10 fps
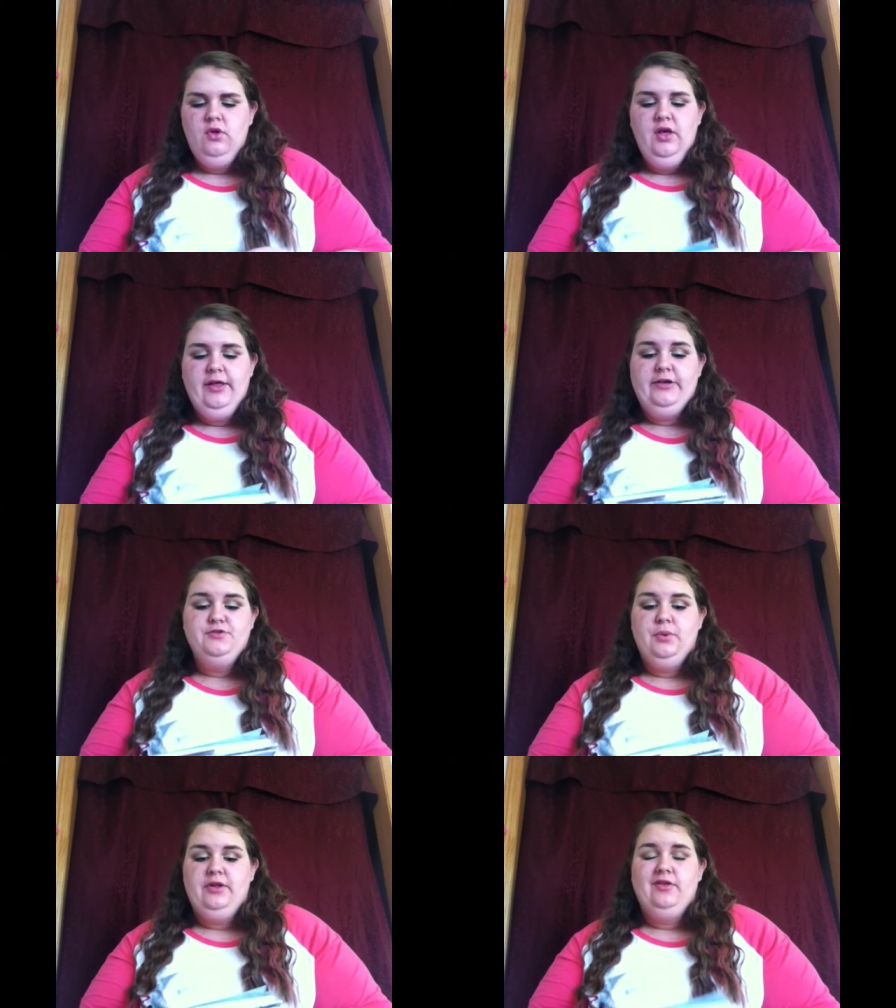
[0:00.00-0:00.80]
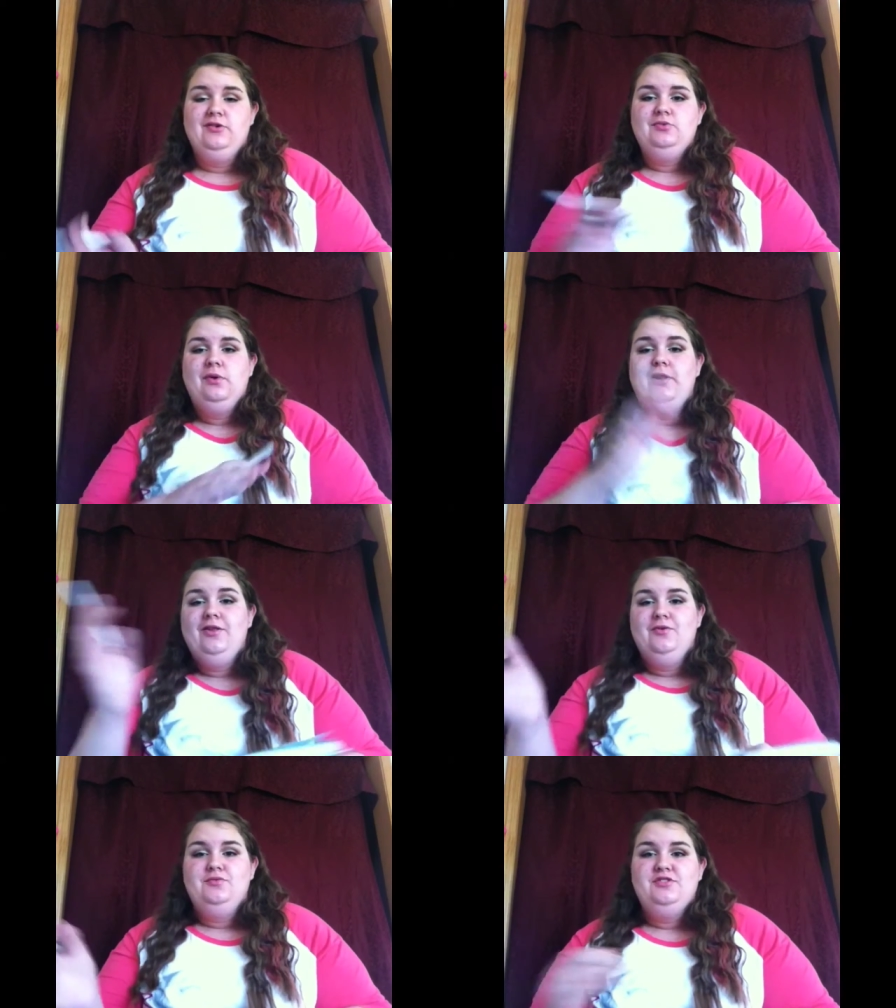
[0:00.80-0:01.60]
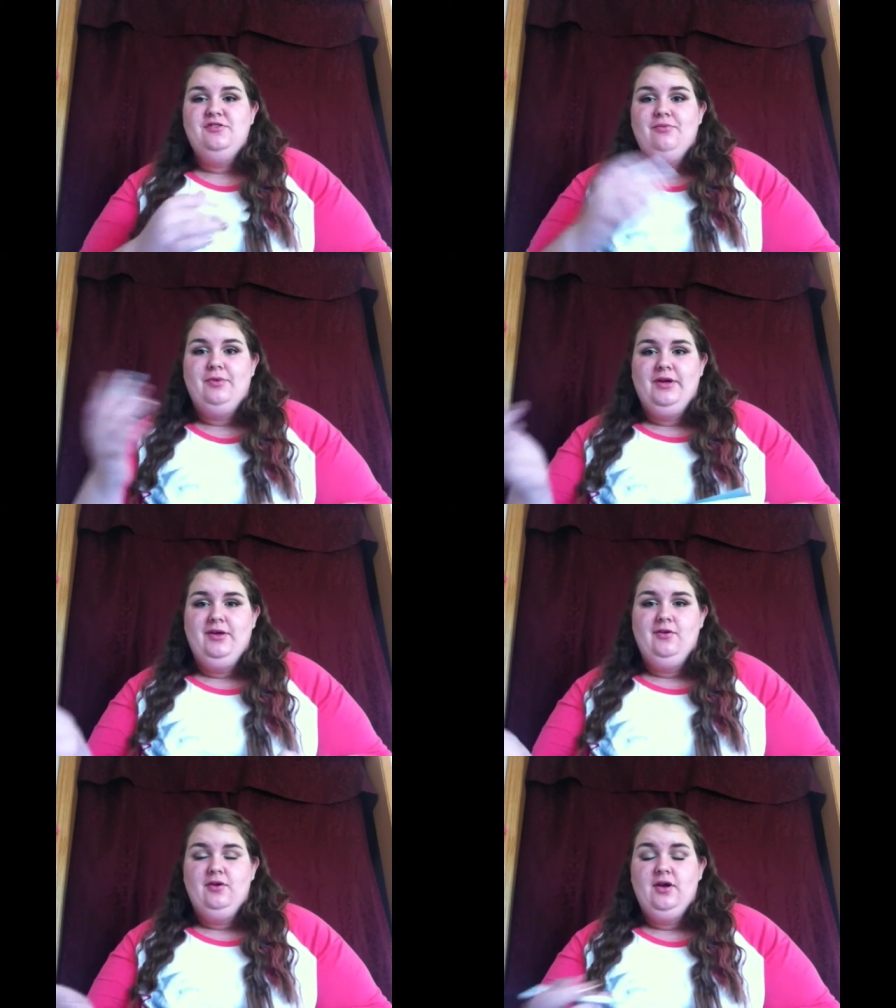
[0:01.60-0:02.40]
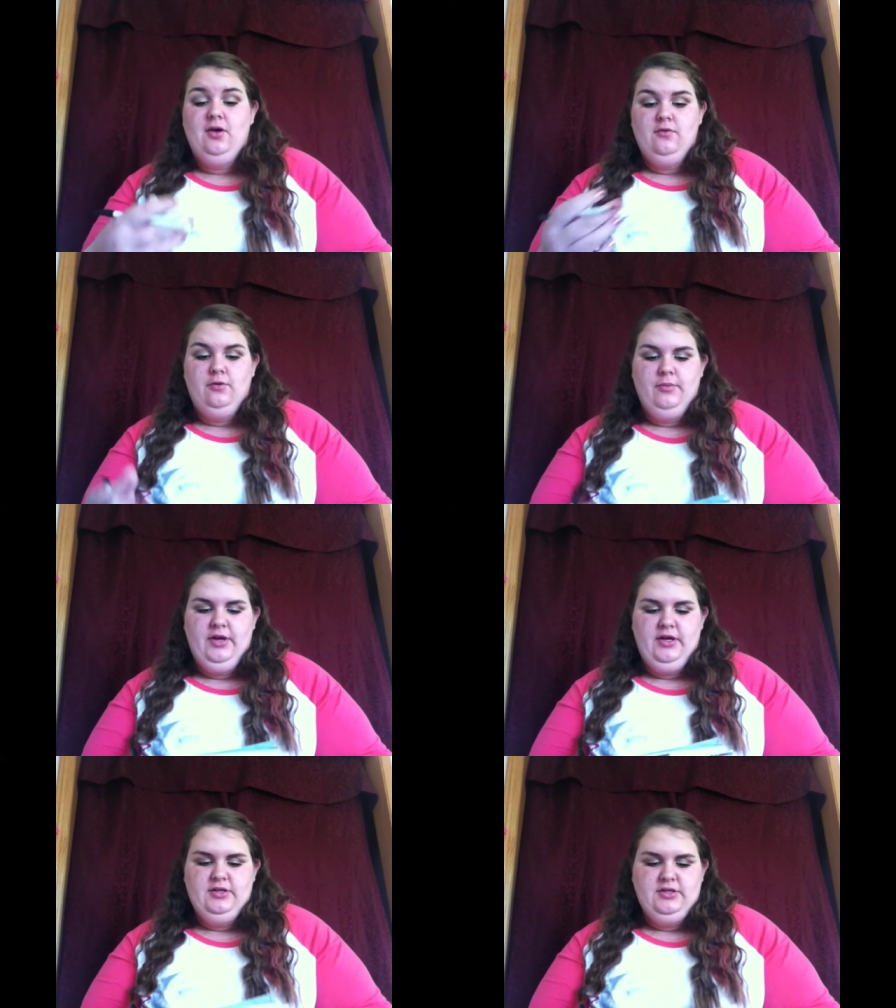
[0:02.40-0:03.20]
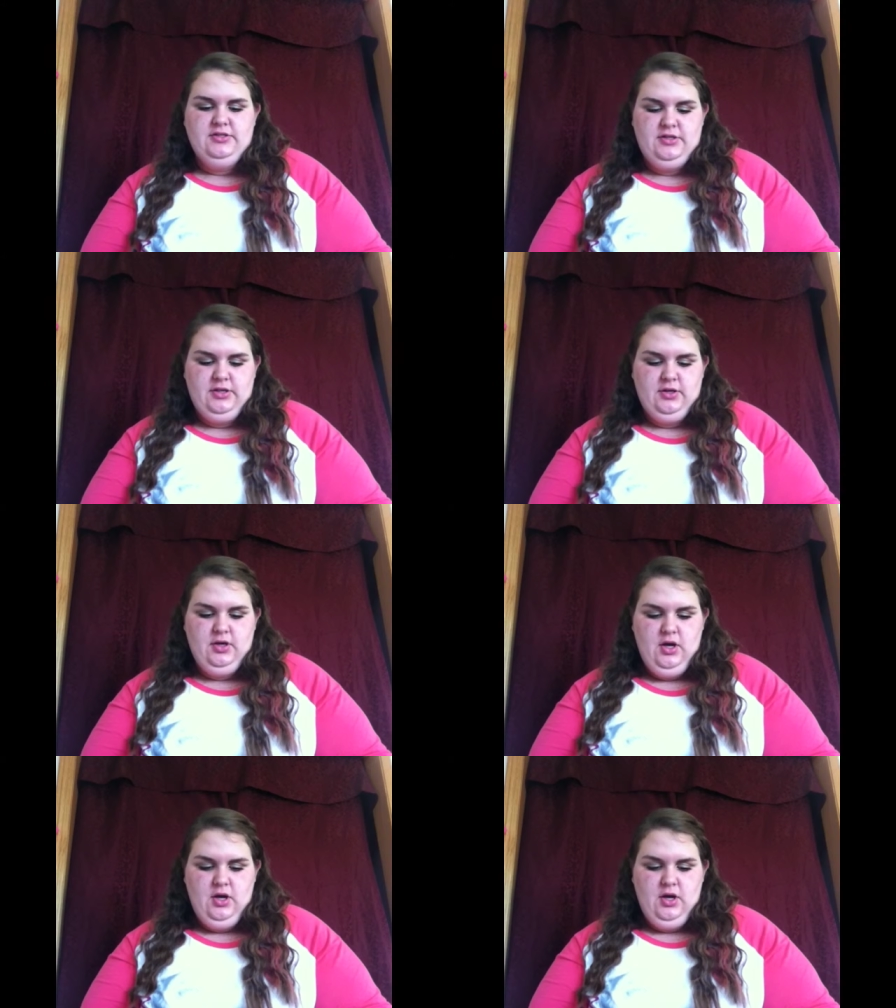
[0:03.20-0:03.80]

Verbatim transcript: I think it was one of those. One of those three or however many I listed.